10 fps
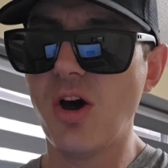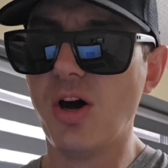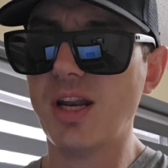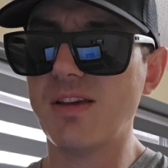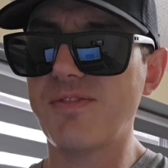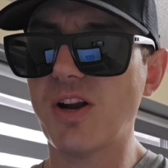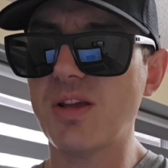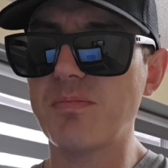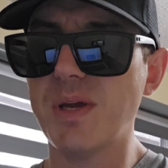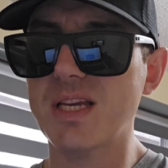on a
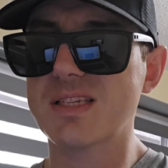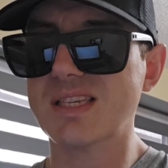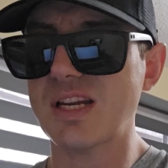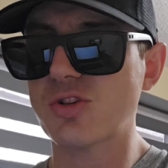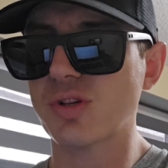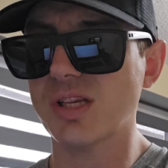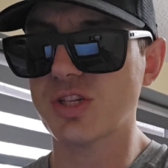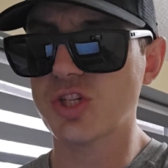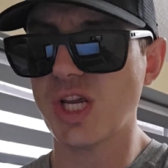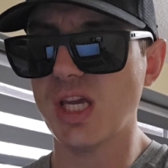very big central
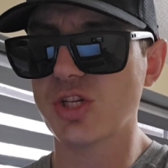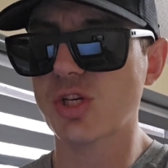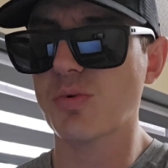exchange.